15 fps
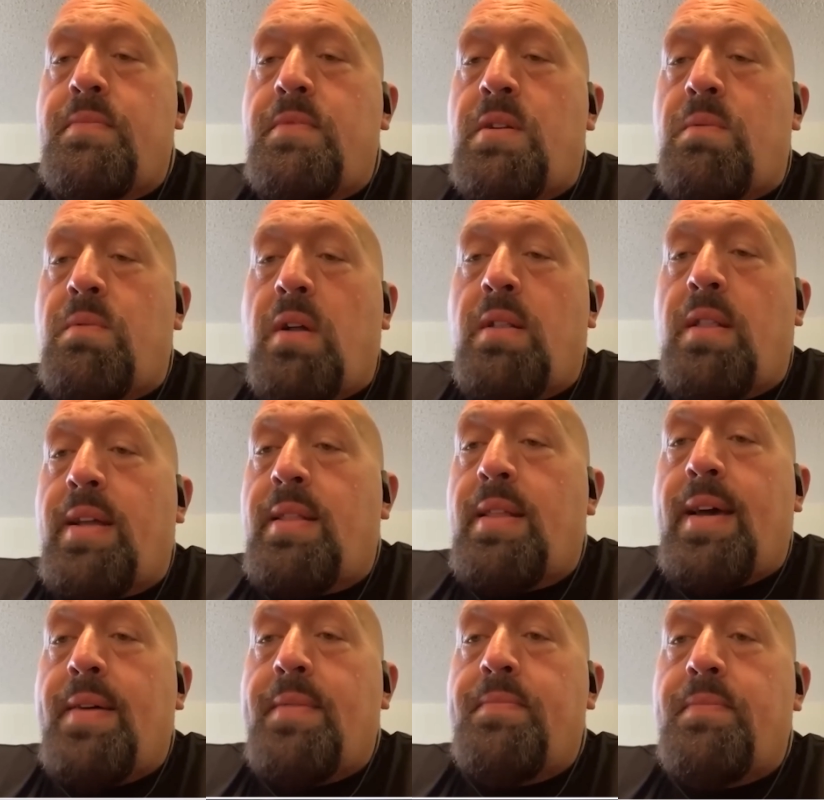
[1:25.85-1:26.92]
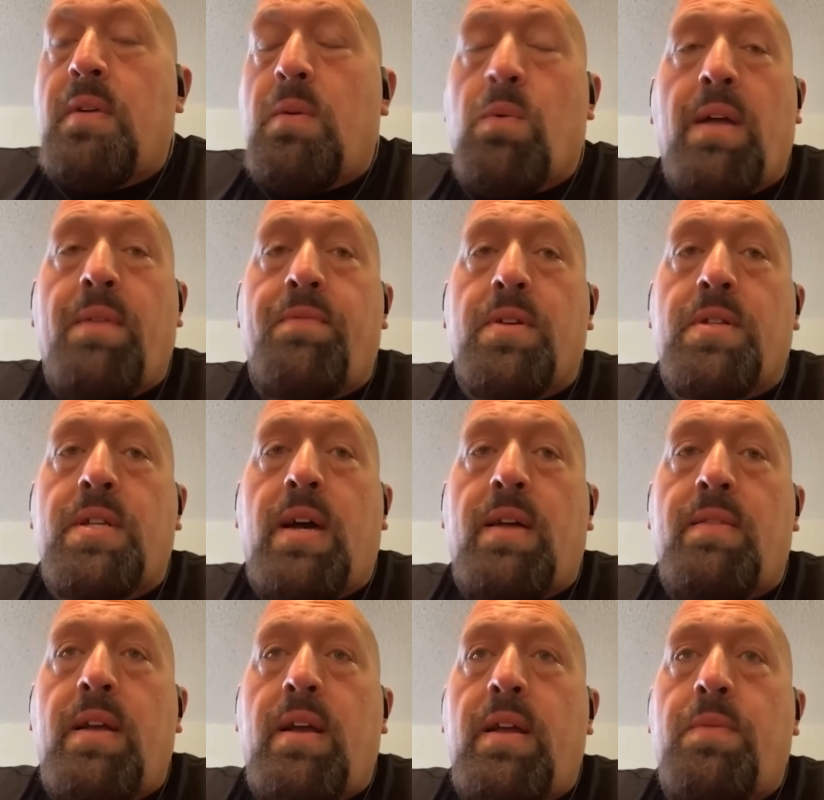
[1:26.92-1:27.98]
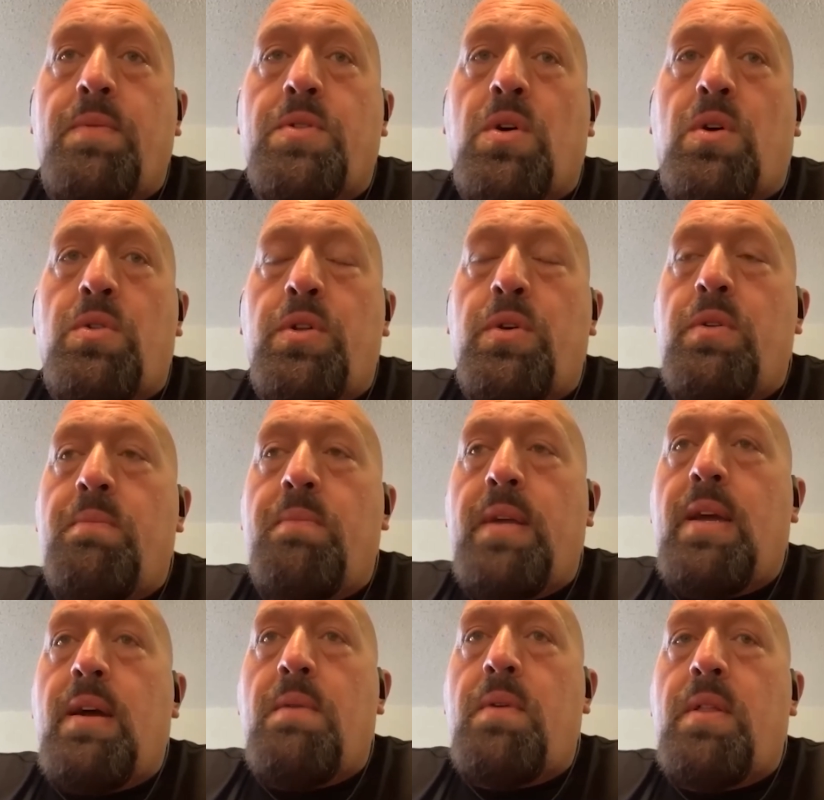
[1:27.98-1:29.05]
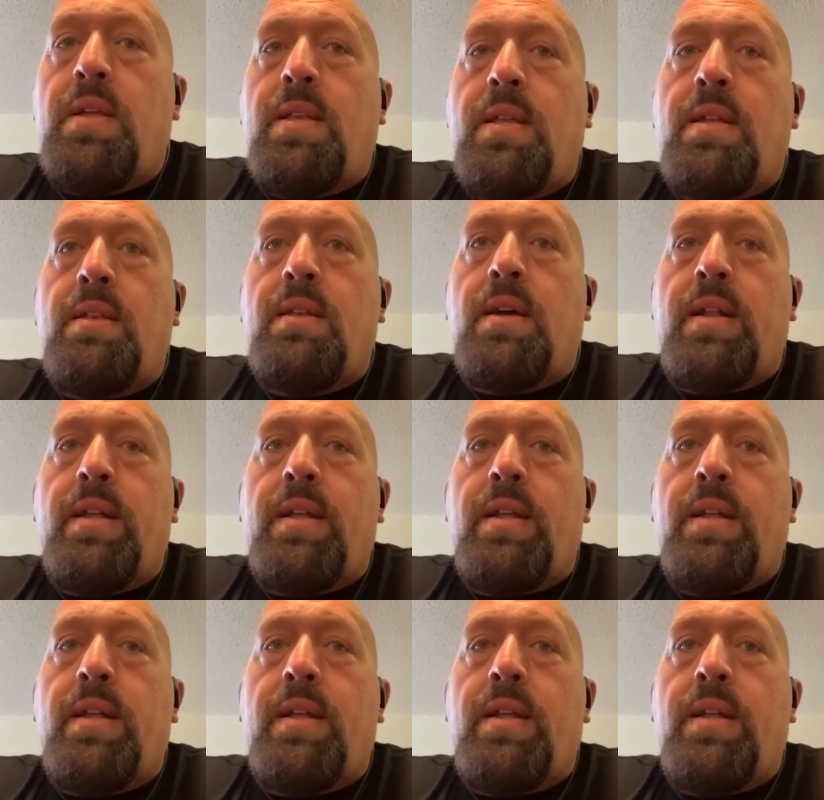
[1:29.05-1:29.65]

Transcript: to run like that when I first got there. It was all new to me. I really didn't.